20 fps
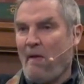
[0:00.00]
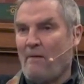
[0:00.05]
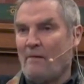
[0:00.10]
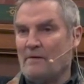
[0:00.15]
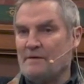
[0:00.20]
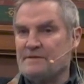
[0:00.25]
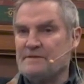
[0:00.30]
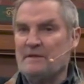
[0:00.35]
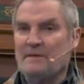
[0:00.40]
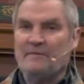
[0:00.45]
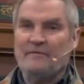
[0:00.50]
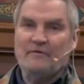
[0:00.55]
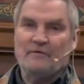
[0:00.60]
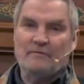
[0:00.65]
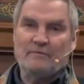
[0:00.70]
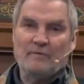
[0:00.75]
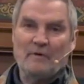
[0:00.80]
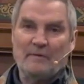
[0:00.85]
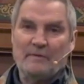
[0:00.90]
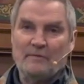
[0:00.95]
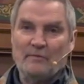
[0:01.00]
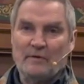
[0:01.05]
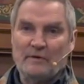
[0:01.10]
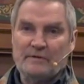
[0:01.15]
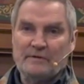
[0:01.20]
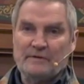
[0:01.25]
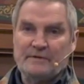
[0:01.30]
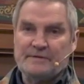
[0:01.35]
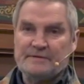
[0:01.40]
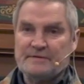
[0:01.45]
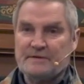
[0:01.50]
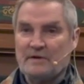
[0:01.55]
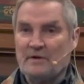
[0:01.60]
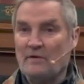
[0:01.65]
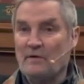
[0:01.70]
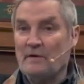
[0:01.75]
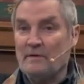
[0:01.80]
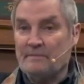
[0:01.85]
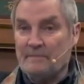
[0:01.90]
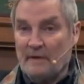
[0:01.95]
which some of you have probably worked on as a
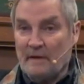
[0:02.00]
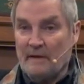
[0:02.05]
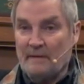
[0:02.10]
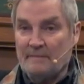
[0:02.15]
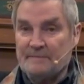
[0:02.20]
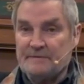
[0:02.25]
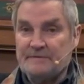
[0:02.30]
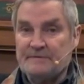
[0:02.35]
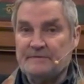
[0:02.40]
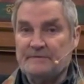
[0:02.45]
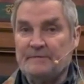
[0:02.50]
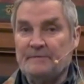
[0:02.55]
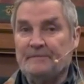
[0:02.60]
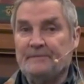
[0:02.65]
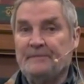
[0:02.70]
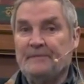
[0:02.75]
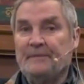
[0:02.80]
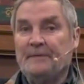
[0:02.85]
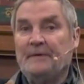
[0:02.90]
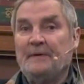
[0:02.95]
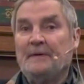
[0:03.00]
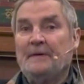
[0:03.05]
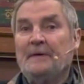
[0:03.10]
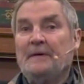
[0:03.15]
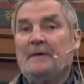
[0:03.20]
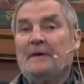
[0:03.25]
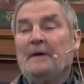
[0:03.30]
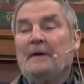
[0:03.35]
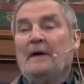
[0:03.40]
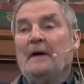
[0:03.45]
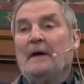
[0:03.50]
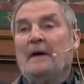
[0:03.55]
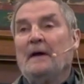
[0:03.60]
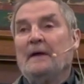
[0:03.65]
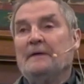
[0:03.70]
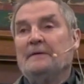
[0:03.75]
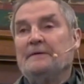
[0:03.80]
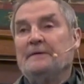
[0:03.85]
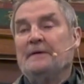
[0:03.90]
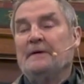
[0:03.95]
koan, perhaps, you know.
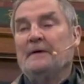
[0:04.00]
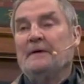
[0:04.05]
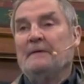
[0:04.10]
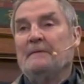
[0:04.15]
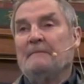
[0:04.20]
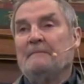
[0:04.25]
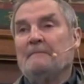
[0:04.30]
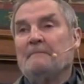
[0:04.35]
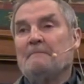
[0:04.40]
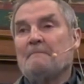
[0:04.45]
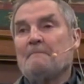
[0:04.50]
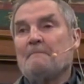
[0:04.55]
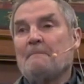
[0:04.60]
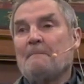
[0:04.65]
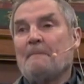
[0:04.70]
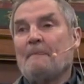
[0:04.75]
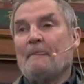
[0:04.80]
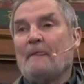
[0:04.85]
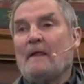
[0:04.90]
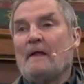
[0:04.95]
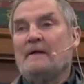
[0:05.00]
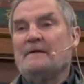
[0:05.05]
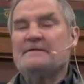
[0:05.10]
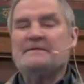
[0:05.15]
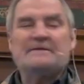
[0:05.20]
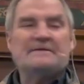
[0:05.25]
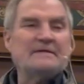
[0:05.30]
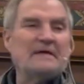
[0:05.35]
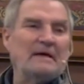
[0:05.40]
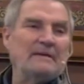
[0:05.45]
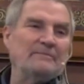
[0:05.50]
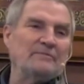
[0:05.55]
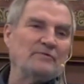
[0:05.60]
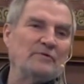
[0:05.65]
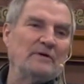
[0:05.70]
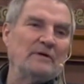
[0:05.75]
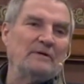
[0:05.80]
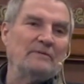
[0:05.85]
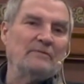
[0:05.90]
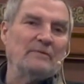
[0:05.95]
And it's the same
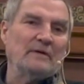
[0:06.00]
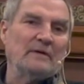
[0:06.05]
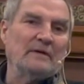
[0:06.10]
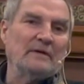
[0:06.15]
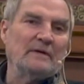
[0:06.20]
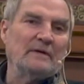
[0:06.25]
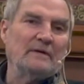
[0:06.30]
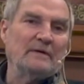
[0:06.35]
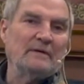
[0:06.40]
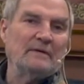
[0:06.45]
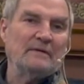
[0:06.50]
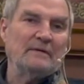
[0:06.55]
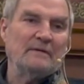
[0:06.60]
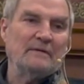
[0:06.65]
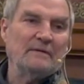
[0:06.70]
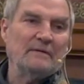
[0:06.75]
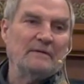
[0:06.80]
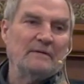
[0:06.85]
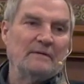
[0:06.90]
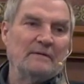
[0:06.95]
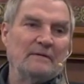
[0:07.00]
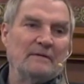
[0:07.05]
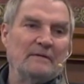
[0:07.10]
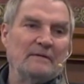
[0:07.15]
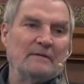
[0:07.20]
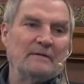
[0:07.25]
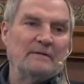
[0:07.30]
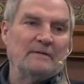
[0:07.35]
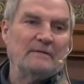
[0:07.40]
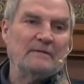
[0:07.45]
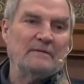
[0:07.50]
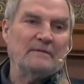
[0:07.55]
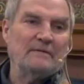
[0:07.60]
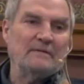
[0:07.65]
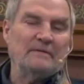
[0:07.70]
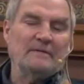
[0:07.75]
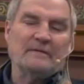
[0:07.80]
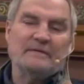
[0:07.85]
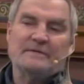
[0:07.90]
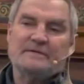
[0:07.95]
tree, really. You know,
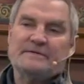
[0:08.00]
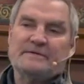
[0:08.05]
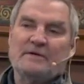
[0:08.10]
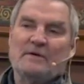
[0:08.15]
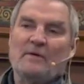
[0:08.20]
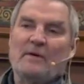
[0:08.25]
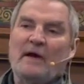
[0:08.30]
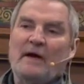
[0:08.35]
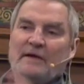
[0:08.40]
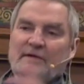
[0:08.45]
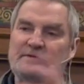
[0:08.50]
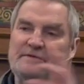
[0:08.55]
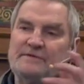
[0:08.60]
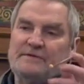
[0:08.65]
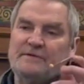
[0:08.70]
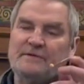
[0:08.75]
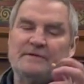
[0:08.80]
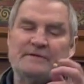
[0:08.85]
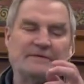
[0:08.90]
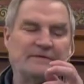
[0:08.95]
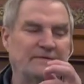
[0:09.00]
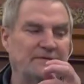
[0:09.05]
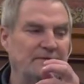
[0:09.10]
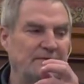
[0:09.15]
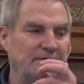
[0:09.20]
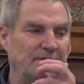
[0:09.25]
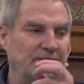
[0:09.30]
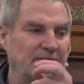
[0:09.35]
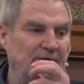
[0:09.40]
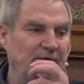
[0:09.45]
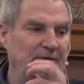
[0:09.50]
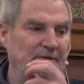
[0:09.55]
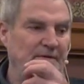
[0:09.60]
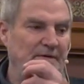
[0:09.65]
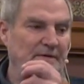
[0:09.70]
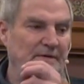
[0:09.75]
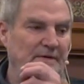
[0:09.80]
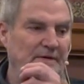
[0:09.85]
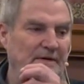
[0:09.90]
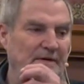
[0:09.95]
it's so ancient
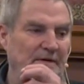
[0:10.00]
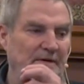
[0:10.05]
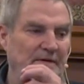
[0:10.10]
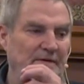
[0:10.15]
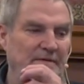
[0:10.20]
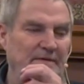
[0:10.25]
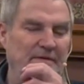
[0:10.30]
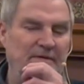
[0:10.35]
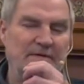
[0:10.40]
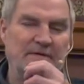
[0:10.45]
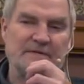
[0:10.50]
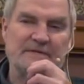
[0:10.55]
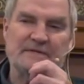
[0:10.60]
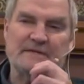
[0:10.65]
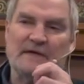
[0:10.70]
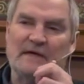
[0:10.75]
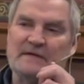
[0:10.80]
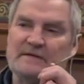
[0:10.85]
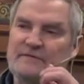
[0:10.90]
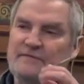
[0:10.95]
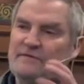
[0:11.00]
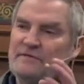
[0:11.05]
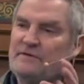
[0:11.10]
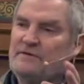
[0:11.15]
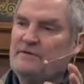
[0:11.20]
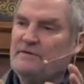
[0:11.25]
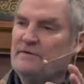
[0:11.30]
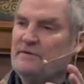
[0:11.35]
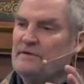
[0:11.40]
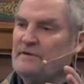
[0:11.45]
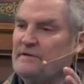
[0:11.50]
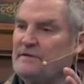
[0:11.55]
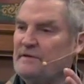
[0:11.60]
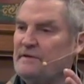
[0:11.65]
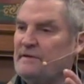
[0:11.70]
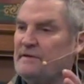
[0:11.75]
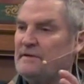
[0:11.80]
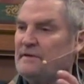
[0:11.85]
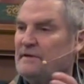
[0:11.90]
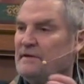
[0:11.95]
that it stands for
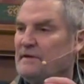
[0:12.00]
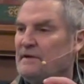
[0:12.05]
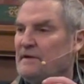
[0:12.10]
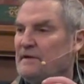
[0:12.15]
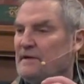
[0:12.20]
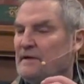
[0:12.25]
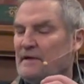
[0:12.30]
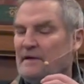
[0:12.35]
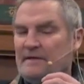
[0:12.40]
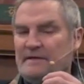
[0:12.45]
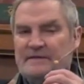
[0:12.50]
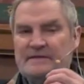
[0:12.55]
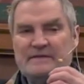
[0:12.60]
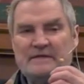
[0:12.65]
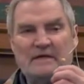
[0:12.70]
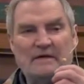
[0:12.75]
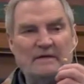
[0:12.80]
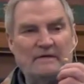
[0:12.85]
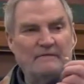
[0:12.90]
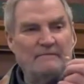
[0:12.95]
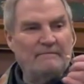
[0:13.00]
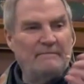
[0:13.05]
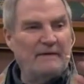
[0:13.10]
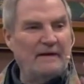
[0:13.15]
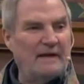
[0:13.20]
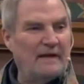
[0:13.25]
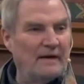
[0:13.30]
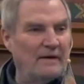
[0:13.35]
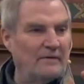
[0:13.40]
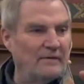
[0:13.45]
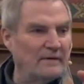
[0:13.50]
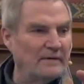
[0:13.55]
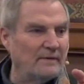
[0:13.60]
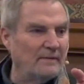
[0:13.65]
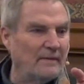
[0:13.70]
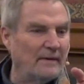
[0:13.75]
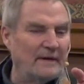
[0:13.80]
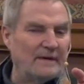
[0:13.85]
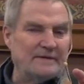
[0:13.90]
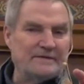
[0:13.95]
eternity. And it's kind of bare
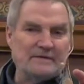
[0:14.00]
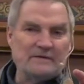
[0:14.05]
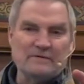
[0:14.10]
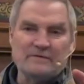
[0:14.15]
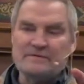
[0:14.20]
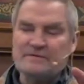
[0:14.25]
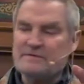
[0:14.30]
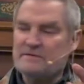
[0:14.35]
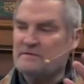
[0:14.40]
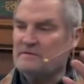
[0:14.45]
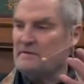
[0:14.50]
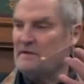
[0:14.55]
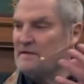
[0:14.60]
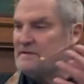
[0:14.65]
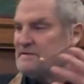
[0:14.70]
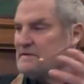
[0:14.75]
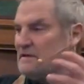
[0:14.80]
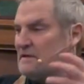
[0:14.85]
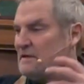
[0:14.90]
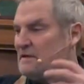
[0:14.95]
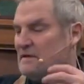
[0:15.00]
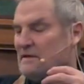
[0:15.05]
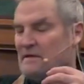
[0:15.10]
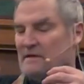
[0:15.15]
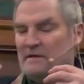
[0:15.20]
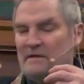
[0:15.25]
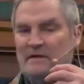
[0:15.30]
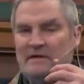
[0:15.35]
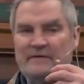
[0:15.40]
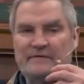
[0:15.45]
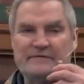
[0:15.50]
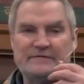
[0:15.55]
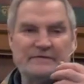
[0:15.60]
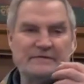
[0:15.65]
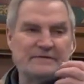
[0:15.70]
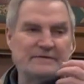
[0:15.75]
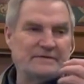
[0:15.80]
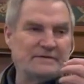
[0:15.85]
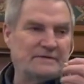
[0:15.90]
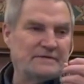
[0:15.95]
way. It's lost a lot of leaves,
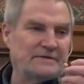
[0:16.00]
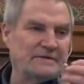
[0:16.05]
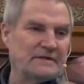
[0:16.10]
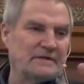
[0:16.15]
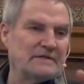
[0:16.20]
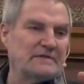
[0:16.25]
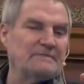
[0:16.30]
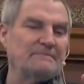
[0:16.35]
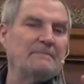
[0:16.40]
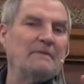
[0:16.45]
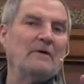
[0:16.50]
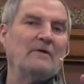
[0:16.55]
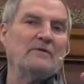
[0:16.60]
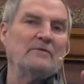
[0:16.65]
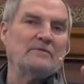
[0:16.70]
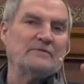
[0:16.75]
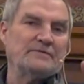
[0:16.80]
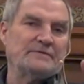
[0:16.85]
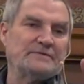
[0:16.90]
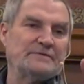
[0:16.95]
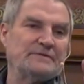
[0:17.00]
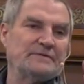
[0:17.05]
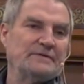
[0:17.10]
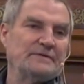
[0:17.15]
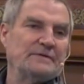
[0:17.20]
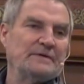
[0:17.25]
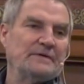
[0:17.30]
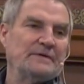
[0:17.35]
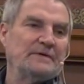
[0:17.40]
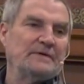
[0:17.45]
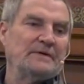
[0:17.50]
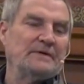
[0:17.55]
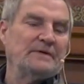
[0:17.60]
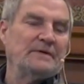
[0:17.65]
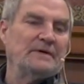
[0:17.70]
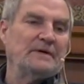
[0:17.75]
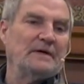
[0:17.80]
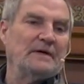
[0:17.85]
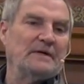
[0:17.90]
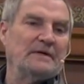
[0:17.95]
and it's just exposed.
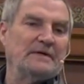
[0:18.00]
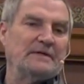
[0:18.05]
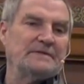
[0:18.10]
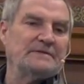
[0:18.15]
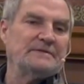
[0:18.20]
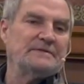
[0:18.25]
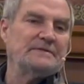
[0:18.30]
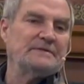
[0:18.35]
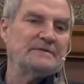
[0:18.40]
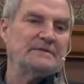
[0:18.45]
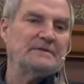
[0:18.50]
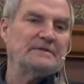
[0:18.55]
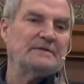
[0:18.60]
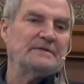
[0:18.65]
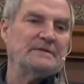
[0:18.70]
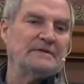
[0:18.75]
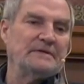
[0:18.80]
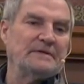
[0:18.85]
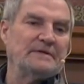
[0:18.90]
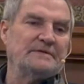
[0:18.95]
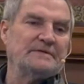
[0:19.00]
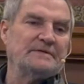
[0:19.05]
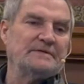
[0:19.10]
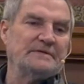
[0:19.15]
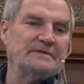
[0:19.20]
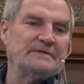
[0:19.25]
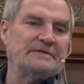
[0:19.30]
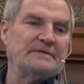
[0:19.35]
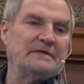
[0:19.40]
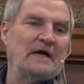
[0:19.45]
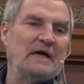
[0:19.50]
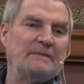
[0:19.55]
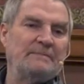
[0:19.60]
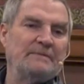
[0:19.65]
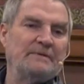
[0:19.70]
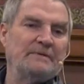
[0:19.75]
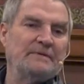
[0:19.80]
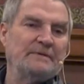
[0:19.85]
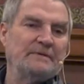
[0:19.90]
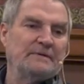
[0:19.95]
And it's the shape
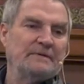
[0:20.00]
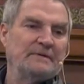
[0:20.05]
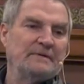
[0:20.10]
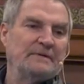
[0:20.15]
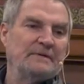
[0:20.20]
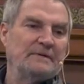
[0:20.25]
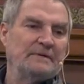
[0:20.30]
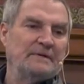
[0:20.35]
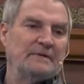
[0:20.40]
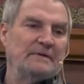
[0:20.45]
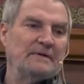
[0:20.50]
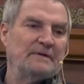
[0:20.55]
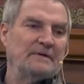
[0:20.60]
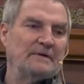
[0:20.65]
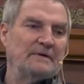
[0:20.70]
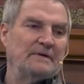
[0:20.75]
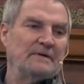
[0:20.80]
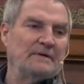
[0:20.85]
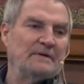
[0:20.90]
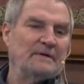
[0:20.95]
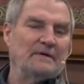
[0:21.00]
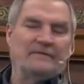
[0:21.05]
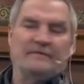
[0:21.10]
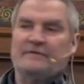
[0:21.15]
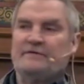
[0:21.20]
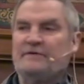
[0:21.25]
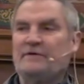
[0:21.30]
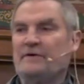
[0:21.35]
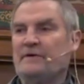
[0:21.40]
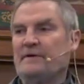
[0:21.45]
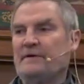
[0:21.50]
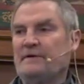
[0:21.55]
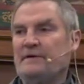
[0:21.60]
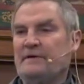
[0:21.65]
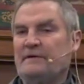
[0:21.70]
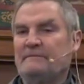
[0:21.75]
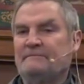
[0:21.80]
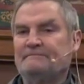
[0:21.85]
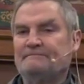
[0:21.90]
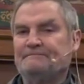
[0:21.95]
of eternity.